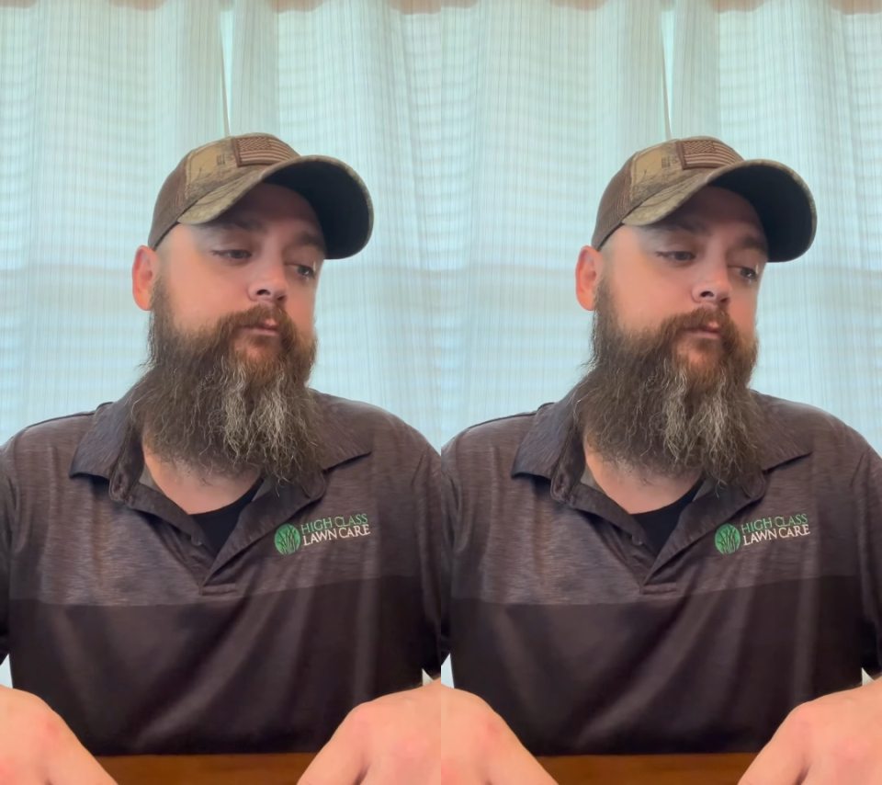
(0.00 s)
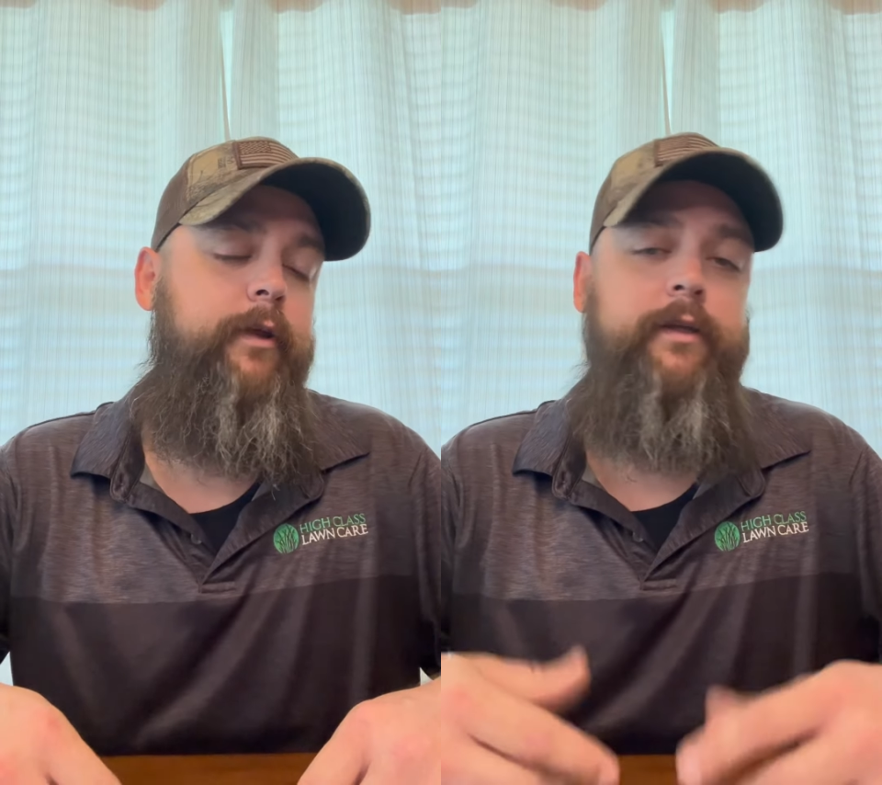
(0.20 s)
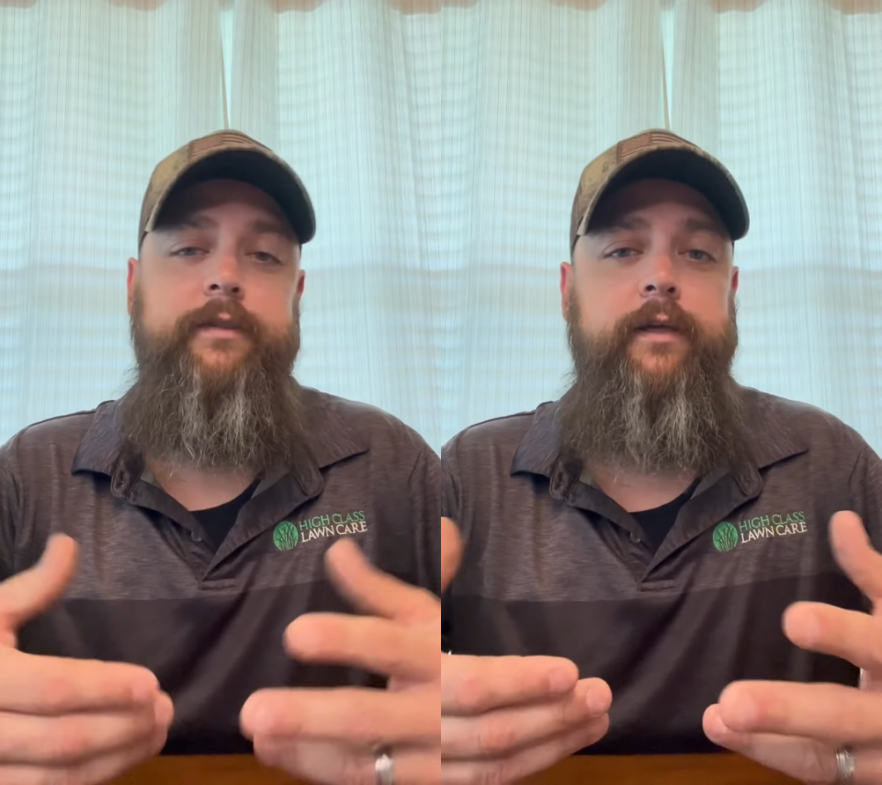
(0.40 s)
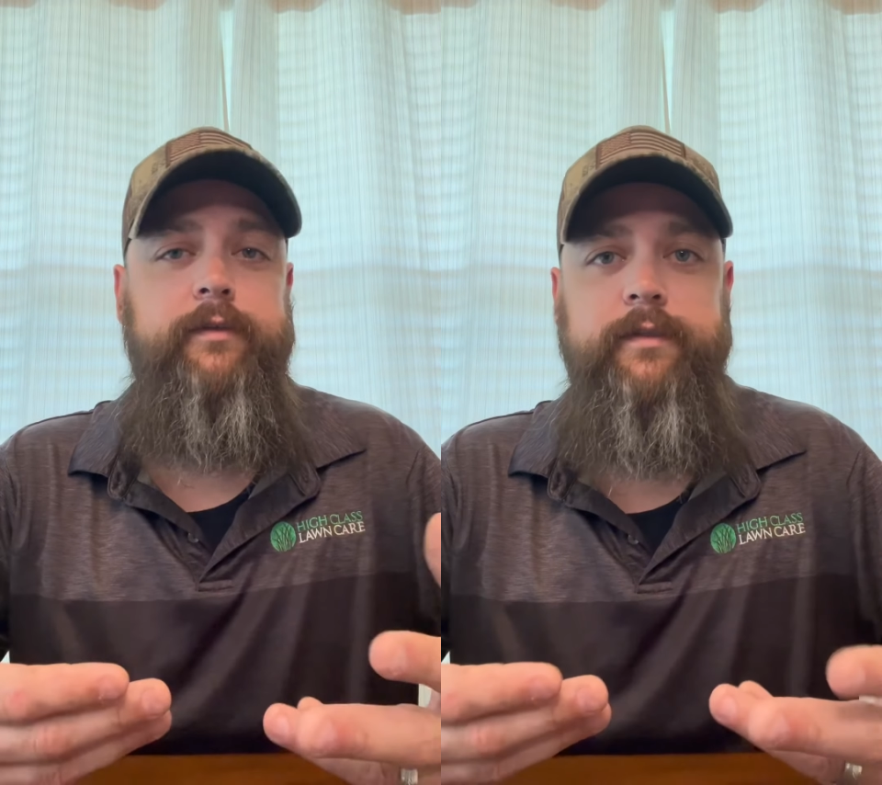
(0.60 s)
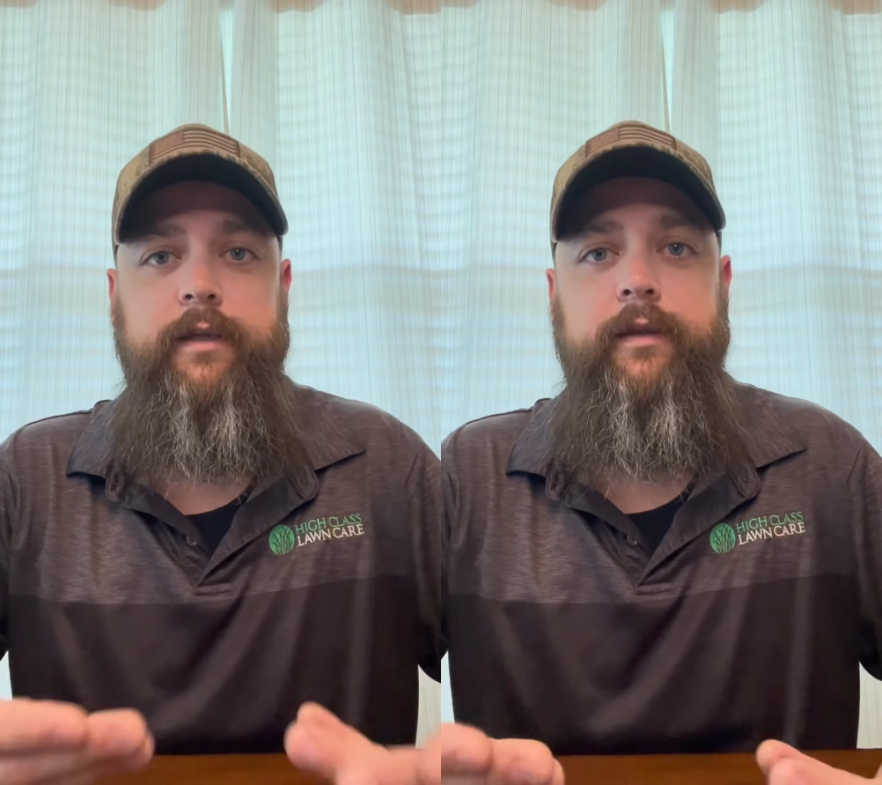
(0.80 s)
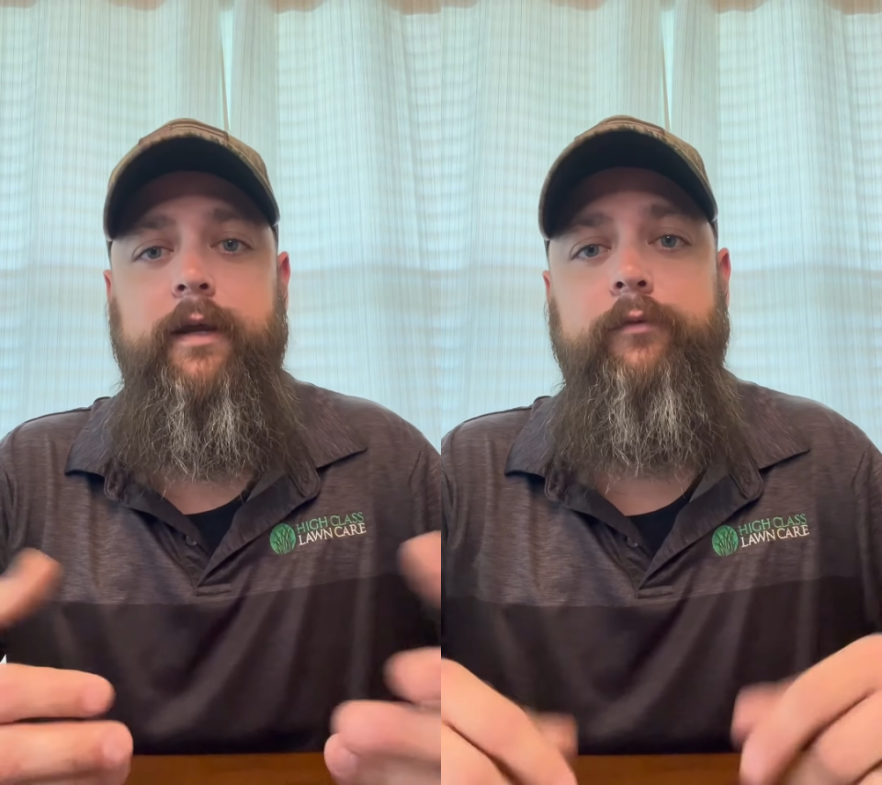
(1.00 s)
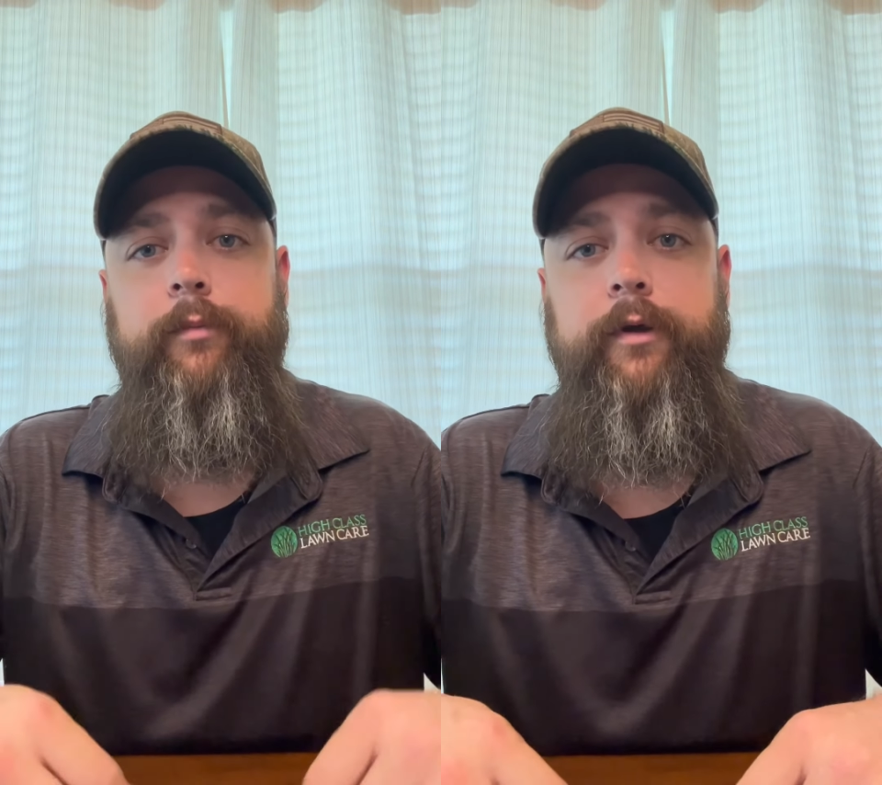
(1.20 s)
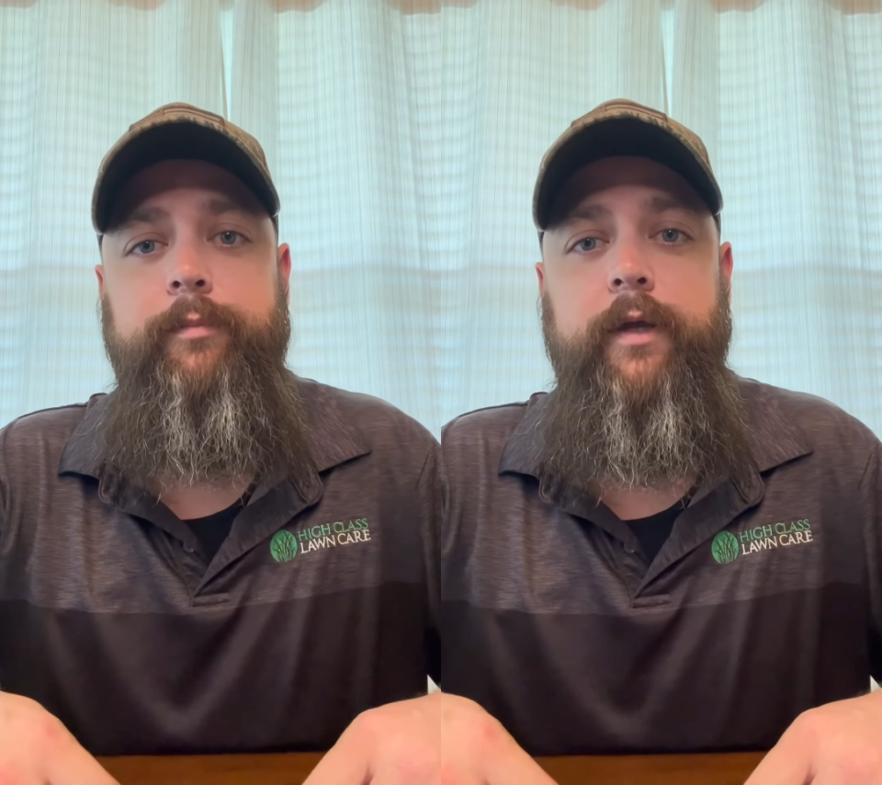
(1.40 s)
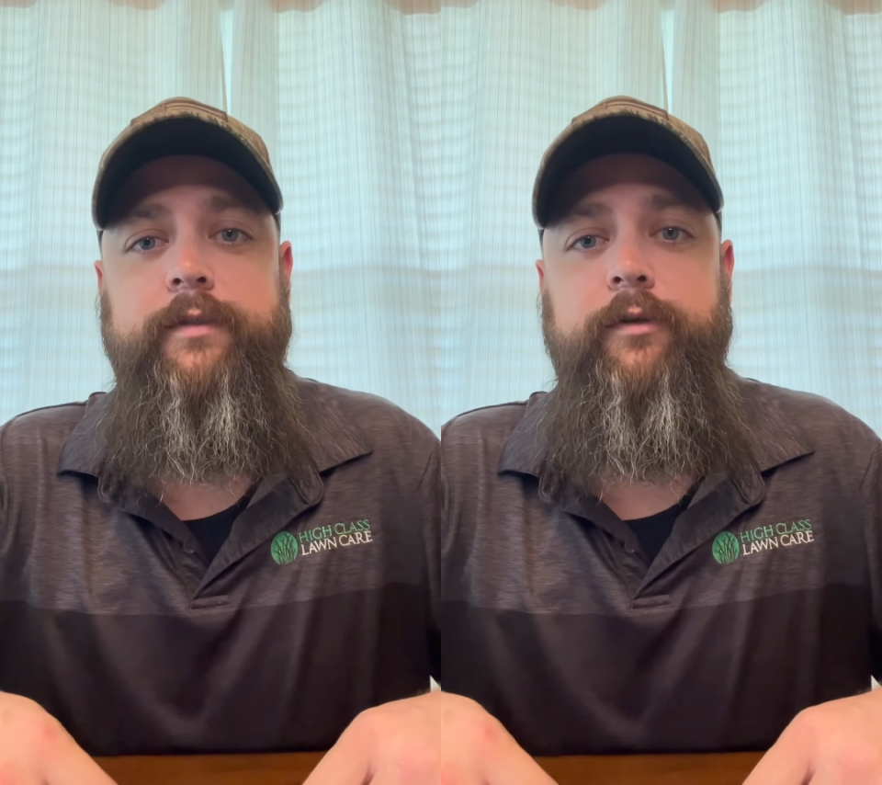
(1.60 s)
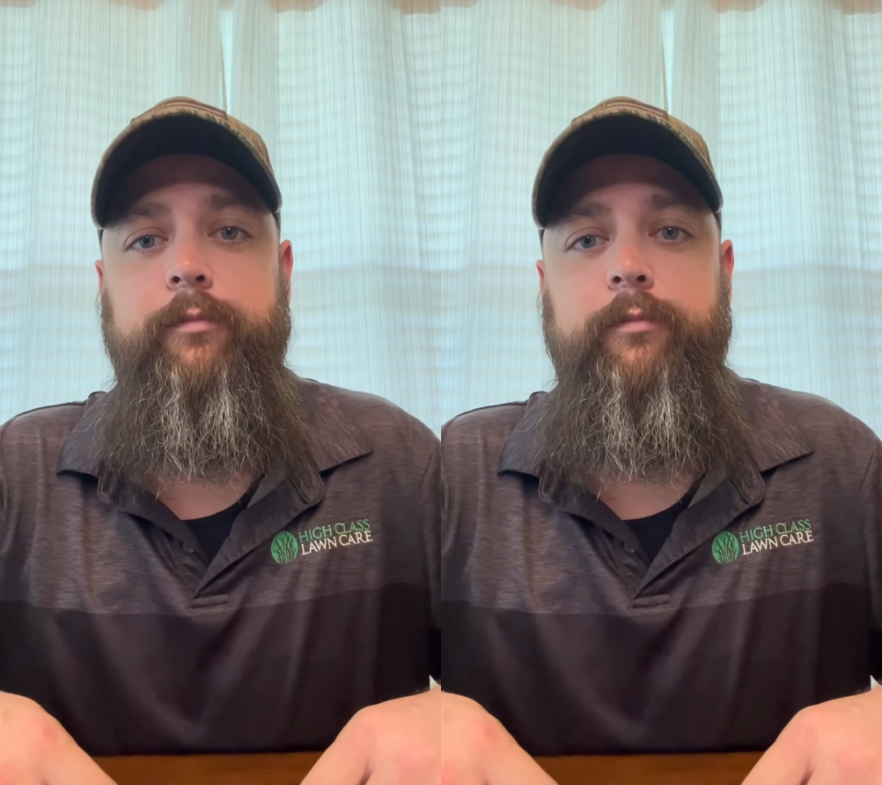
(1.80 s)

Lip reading: it's not to say that everybody pays their